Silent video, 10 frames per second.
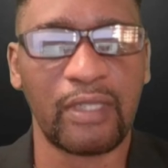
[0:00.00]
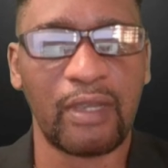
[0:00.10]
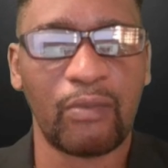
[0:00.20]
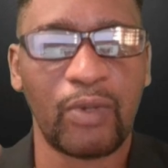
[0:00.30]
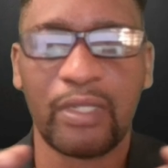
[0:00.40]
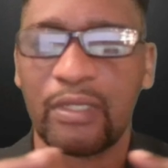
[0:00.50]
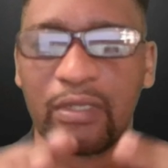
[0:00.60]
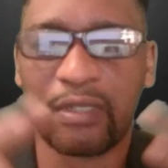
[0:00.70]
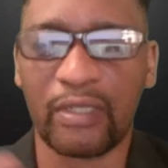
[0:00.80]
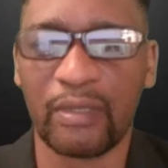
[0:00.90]
I want you to
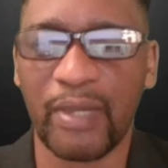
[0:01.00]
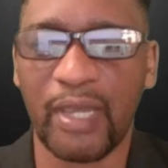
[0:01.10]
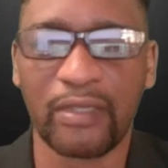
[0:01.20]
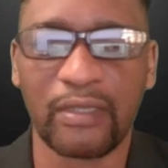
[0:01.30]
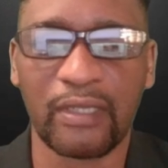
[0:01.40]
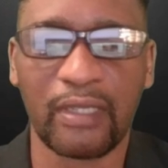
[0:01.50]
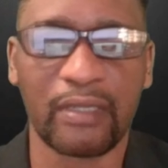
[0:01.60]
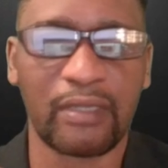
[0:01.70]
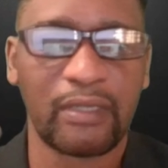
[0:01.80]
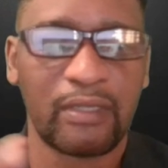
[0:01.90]
just imagine
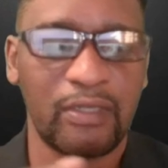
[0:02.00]
this.